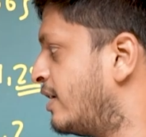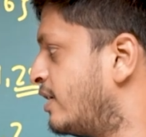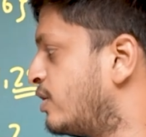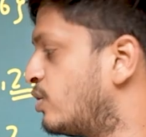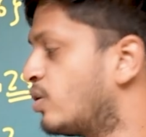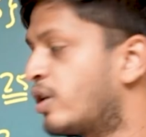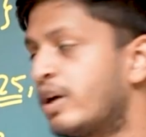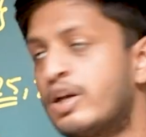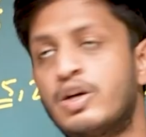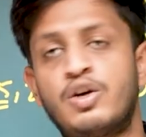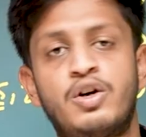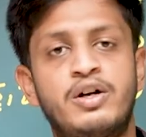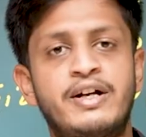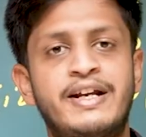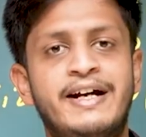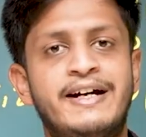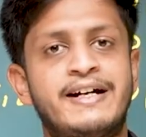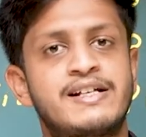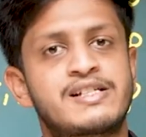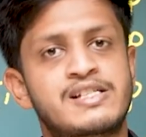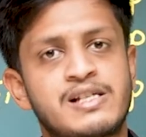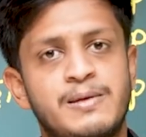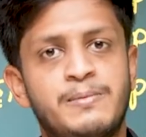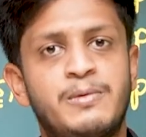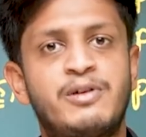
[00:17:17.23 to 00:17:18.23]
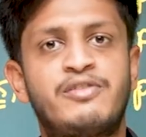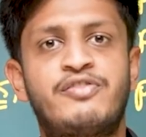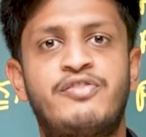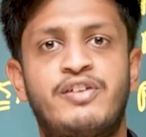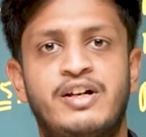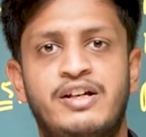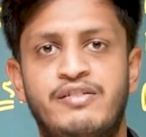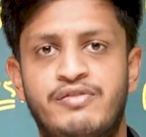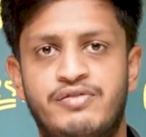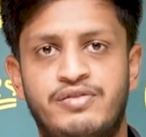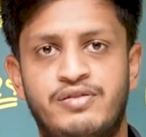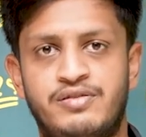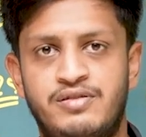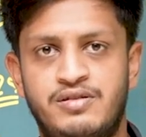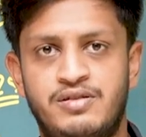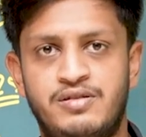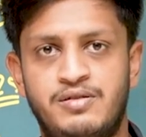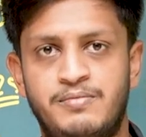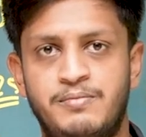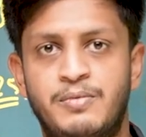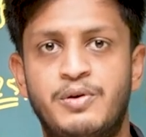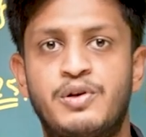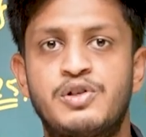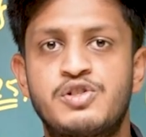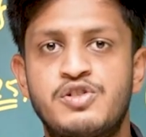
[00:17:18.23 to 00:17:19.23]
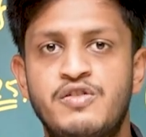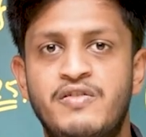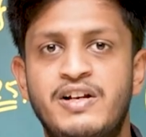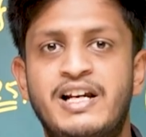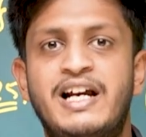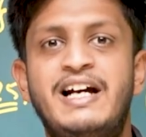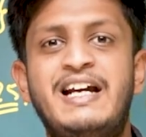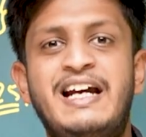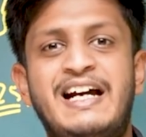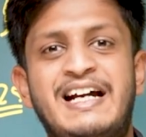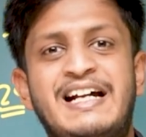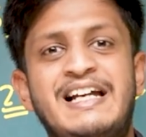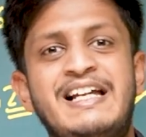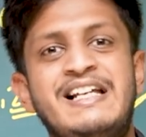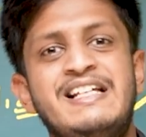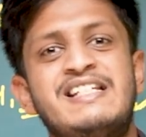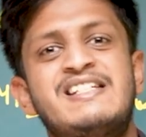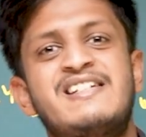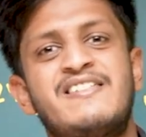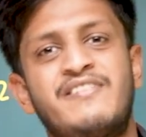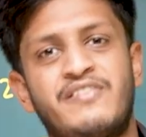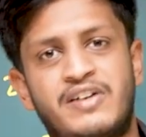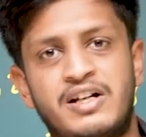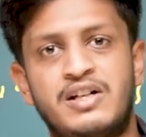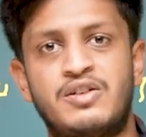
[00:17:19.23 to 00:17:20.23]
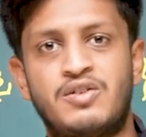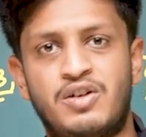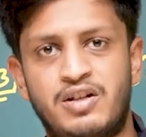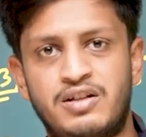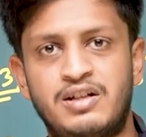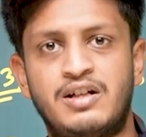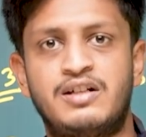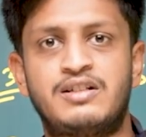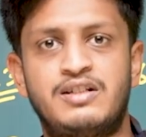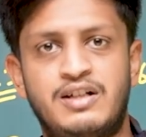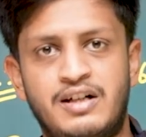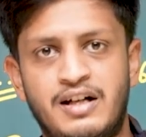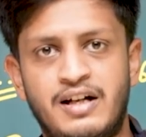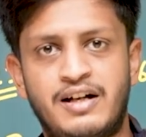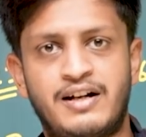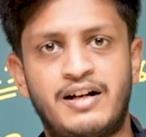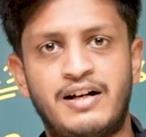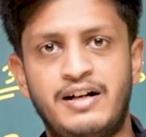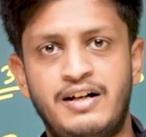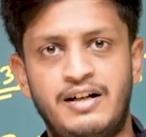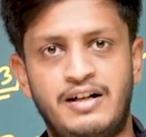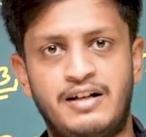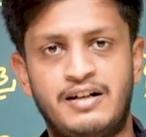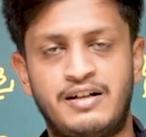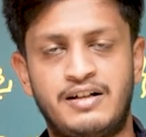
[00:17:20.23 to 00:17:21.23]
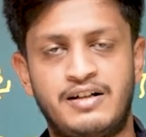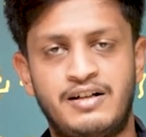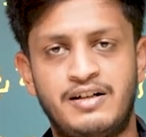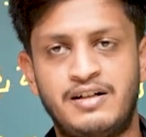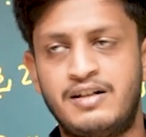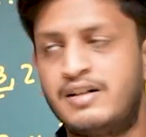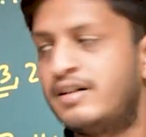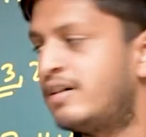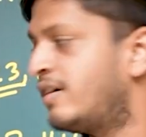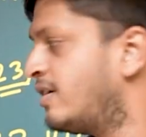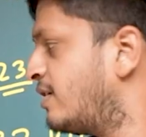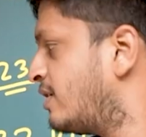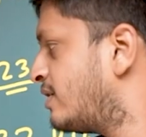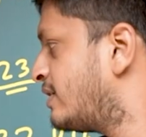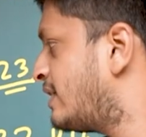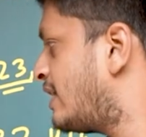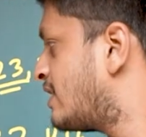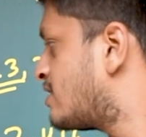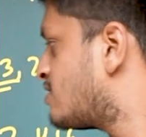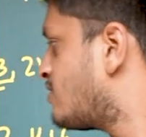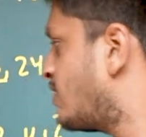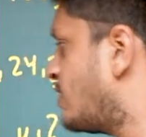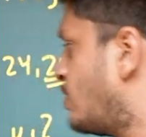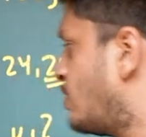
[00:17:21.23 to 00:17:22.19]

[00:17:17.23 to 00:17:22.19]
you cannot get a sum of 5 because you will get at least a 1 on the other die, right? That's why